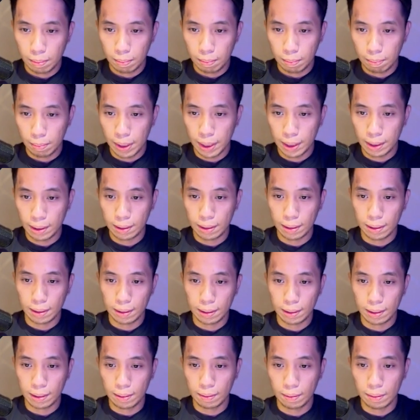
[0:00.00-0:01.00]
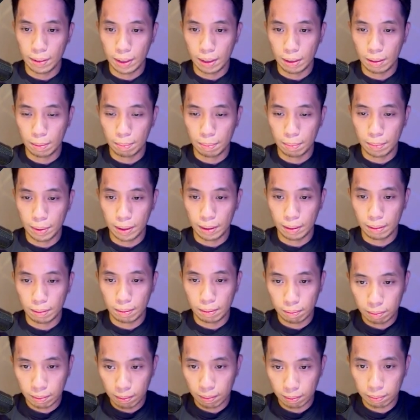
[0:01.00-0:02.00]
Business Development.
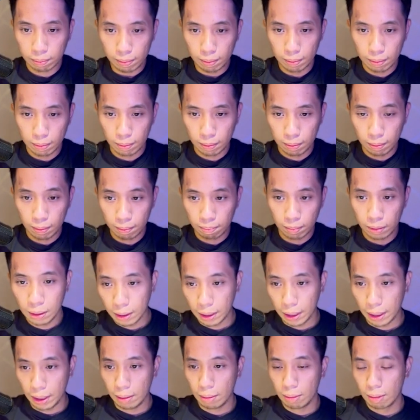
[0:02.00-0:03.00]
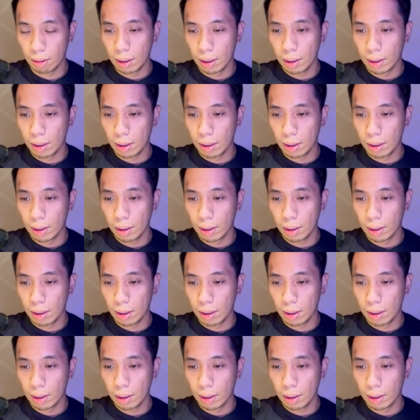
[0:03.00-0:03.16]
Okay.